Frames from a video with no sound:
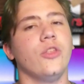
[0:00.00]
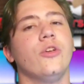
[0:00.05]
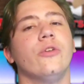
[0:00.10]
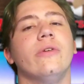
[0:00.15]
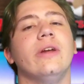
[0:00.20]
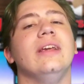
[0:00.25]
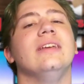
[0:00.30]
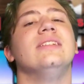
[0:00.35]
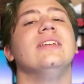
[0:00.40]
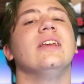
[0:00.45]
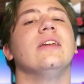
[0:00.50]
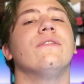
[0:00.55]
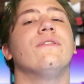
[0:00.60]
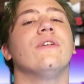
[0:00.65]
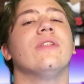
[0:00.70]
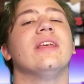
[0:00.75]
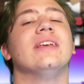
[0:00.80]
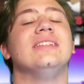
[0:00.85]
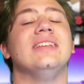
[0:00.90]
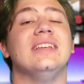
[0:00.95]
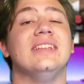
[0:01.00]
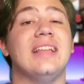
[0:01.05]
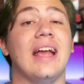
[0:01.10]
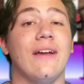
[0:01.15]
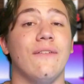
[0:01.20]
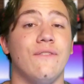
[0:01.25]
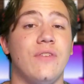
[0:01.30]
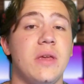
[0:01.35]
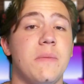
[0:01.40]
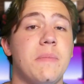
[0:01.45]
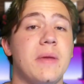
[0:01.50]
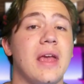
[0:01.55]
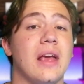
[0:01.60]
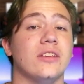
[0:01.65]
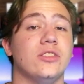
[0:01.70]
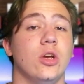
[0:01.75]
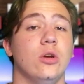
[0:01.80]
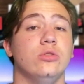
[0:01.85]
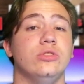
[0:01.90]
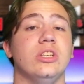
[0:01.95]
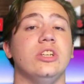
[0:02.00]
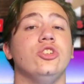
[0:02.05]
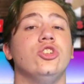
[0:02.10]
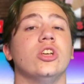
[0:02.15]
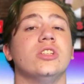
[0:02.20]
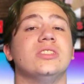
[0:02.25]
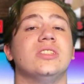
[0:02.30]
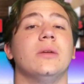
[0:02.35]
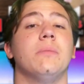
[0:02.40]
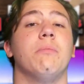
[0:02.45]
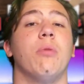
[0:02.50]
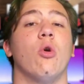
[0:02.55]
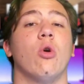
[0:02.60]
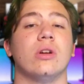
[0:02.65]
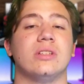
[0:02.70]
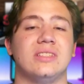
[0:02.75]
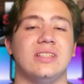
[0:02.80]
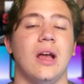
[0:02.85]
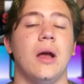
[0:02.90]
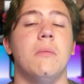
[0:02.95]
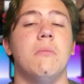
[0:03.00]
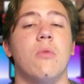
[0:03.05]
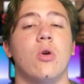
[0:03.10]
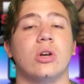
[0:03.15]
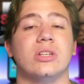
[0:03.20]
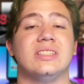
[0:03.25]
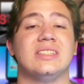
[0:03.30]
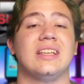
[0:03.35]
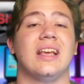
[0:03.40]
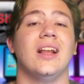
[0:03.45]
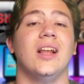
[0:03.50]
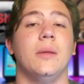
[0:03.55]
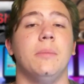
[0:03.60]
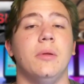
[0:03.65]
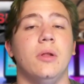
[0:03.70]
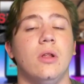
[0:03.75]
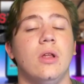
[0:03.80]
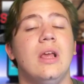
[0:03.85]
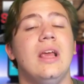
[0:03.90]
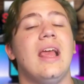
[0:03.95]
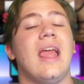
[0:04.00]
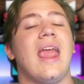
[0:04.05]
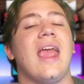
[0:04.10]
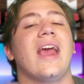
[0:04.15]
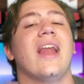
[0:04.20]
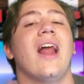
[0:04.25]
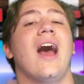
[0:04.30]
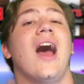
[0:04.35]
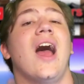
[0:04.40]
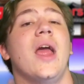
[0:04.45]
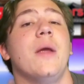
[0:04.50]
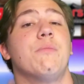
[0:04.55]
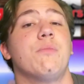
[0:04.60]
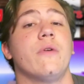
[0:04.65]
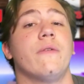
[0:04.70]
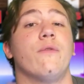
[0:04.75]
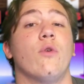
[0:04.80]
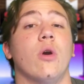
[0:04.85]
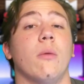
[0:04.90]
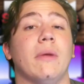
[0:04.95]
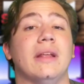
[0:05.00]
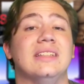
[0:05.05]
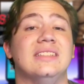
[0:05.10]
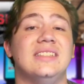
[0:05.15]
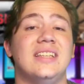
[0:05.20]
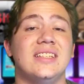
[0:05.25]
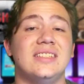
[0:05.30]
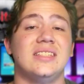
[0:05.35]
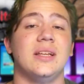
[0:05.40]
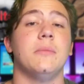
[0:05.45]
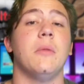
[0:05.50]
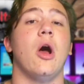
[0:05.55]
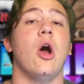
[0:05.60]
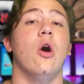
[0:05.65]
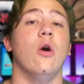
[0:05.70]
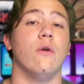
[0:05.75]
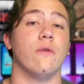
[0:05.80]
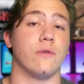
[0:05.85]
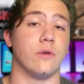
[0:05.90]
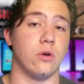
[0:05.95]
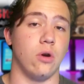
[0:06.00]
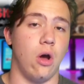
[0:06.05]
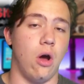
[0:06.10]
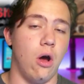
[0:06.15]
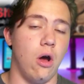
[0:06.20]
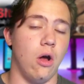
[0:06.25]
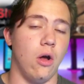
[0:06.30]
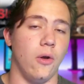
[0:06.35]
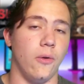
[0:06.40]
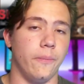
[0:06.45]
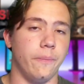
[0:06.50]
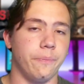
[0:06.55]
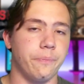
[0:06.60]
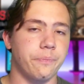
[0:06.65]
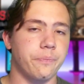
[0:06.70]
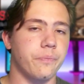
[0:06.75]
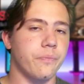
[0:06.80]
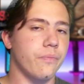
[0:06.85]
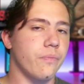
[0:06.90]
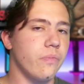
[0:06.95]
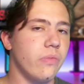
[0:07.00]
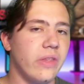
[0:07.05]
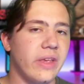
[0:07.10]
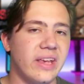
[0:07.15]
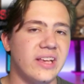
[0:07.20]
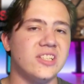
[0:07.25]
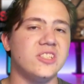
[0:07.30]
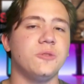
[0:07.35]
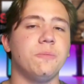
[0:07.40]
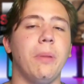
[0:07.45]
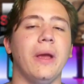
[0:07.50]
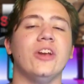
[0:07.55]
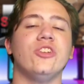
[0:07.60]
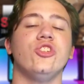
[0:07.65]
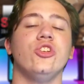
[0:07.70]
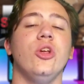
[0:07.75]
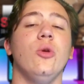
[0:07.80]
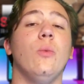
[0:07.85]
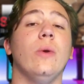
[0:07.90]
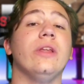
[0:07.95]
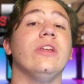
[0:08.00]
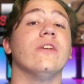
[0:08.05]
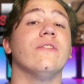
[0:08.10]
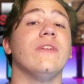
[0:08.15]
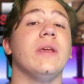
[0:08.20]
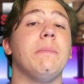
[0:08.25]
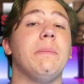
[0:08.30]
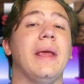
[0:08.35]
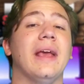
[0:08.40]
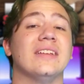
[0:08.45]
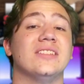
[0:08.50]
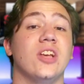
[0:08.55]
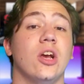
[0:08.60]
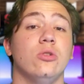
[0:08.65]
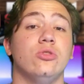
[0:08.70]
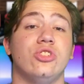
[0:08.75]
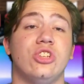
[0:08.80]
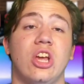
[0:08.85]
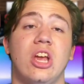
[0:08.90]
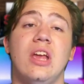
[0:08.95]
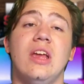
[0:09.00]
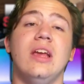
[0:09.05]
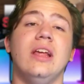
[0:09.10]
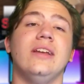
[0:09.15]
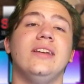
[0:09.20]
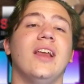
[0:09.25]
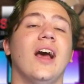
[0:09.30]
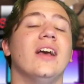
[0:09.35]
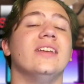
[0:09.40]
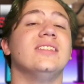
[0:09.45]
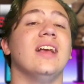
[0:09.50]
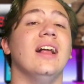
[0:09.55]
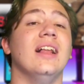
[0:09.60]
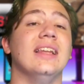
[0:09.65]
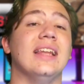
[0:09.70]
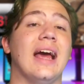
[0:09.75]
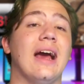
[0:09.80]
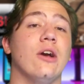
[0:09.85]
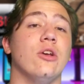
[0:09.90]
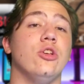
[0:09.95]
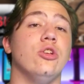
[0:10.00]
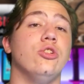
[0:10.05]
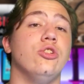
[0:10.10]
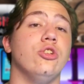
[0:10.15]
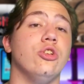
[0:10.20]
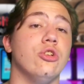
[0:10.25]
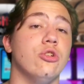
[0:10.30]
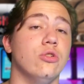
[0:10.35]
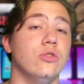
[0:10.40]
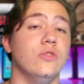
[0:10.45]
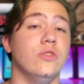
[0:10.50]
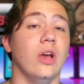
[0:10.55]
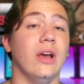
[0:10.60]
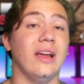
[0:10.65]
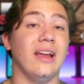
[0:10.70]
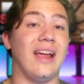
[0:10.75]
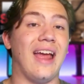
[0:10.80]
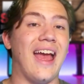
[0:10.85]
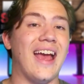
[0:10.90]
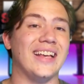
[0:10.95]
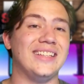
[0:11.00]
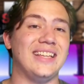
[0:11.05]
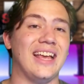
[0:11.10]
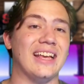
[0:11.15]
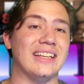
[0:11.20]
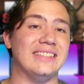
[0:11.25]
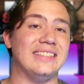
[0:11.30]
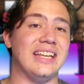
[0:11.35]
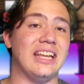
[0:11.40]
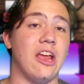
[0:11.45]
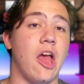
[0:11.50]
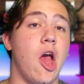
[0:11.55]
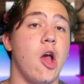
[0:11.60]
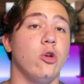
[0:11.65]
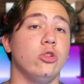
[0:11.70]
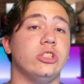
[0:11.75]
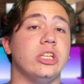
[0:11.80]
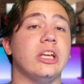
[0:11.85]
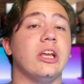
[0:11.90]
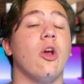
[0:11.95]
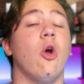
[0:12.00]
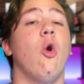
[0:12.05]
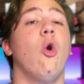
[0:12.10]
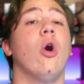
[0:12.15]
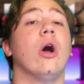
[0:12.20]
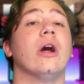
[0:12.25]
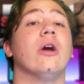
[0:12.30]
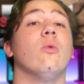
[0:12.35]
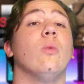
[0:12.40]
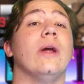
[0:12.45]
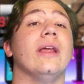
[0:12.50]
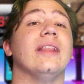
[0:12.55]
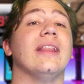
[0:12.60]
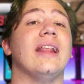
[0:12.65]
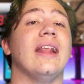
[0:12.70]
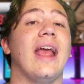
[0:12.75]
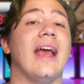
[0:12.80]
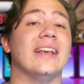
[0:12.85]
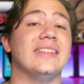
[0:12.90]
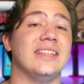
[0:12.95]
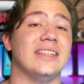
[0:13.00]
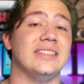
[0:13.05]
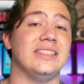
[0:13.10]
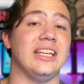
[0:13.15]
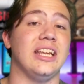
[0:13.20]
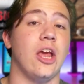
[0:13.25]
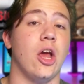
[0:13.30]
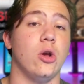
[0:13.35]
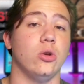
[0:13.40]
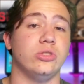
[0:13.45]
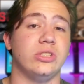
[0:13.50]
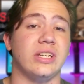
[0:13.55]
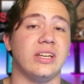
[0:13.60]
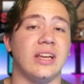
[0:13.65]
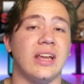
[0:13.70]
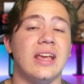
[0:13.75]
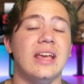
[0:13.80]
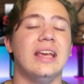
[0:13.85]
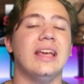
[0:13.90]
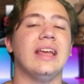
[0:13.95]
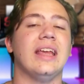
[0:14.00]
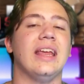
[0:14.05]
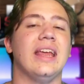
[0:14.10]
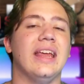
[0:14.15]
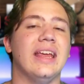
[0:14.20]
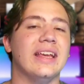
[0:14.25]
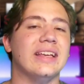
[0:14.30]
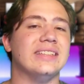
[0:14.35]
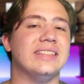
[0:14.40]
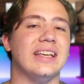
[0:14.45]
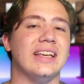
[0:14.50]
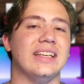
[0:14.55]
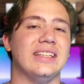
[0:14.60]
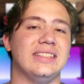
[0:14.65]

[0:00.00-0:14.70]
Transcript: The reasoning for this is that VPS hosting just supports a more scalable and high-performance system overall, especially when your VPS host does allow you to use SSD hosting, or when SSD hosting is